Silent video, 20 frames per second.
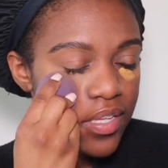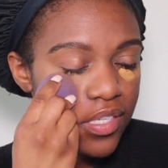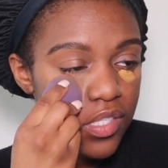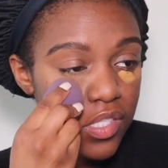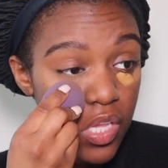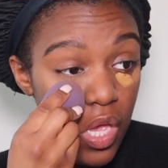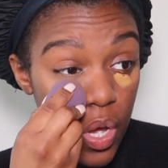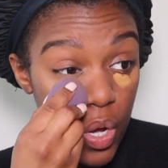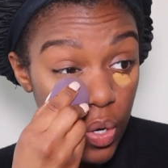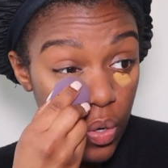
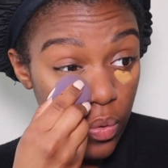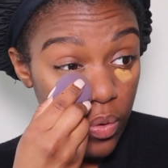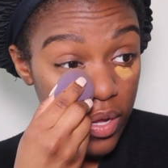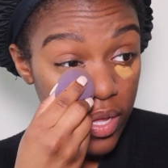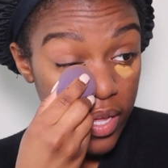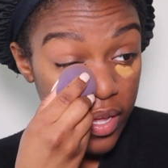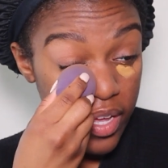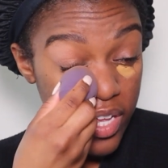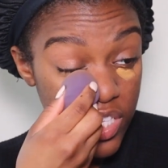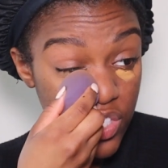
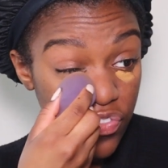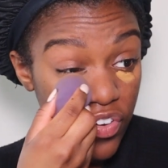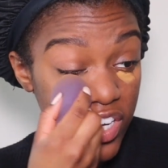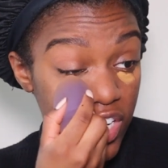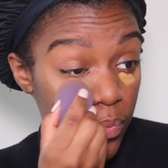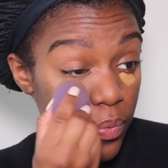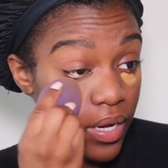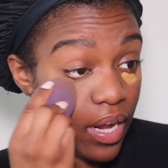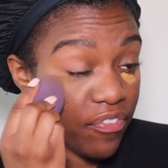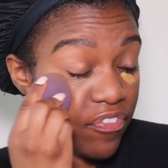So it's
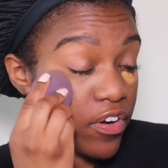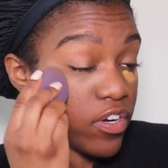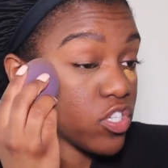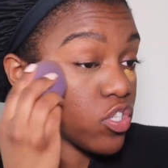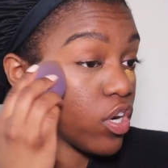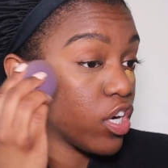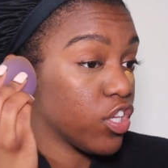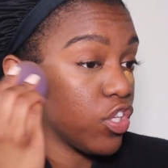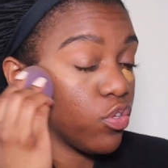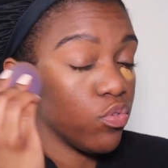funny, when I
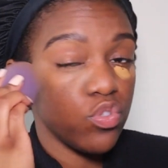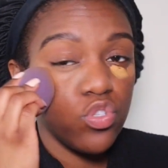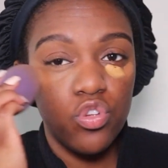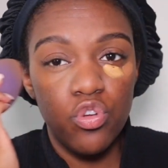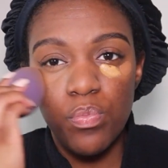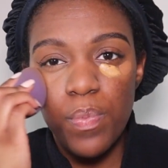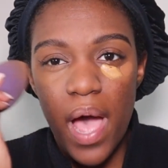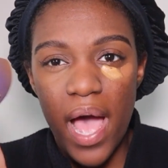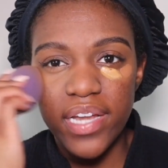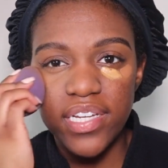first started
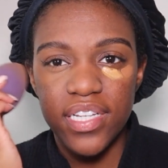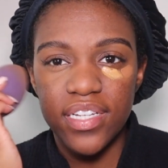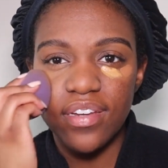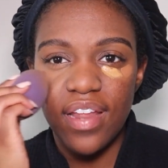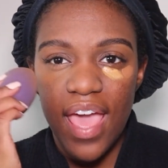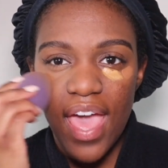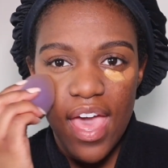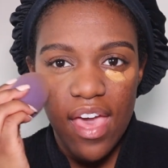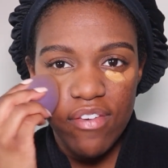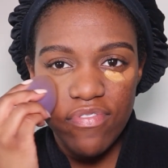YouTube, I
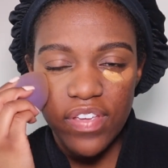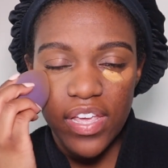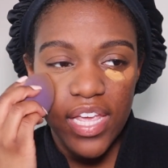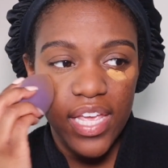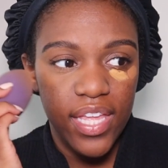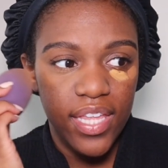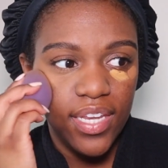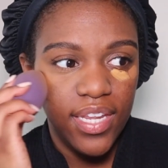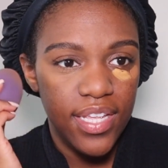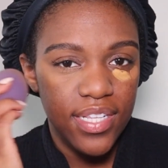didn't have
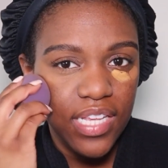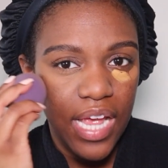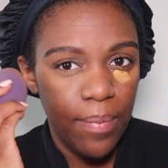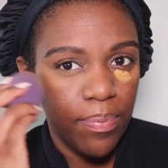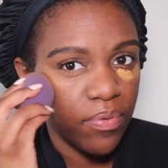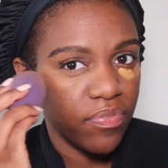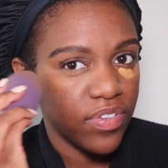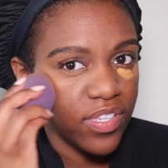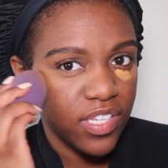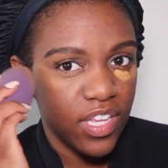any
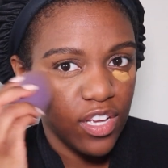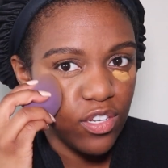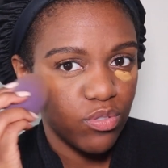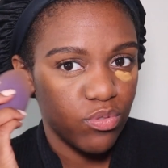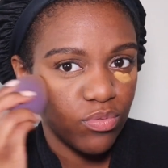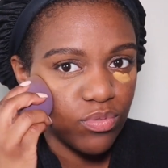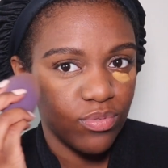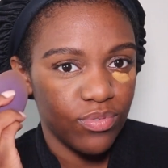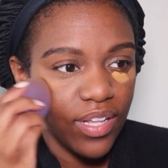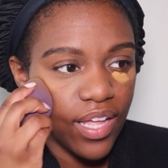type of a schedule,